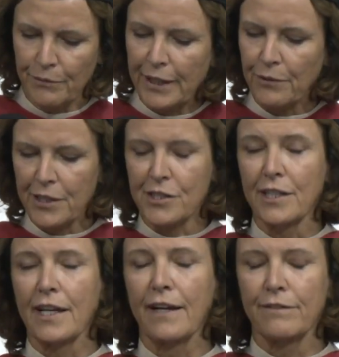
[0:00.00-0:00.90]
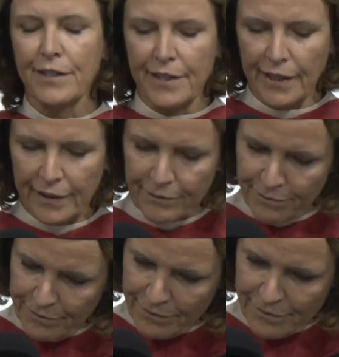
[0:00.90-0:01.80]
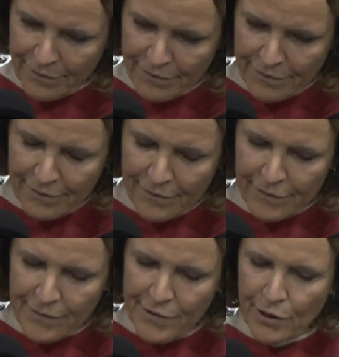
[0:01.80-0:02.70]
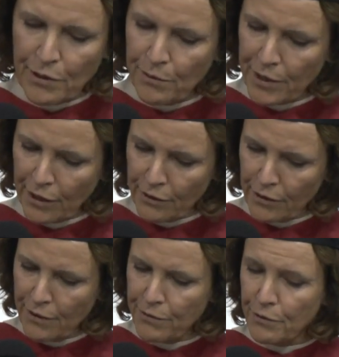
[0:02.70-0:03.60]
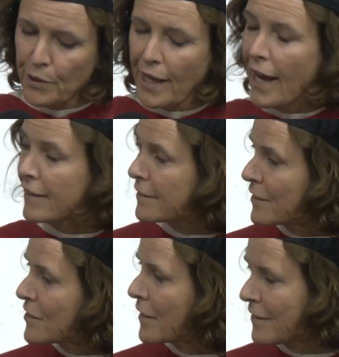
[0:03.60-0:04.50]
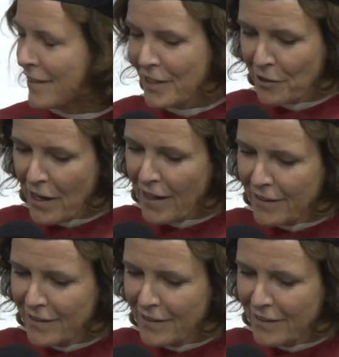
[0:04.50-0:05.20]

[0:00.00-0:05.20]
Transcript: We question everything. So here we go. If you were to ask a GSD grad,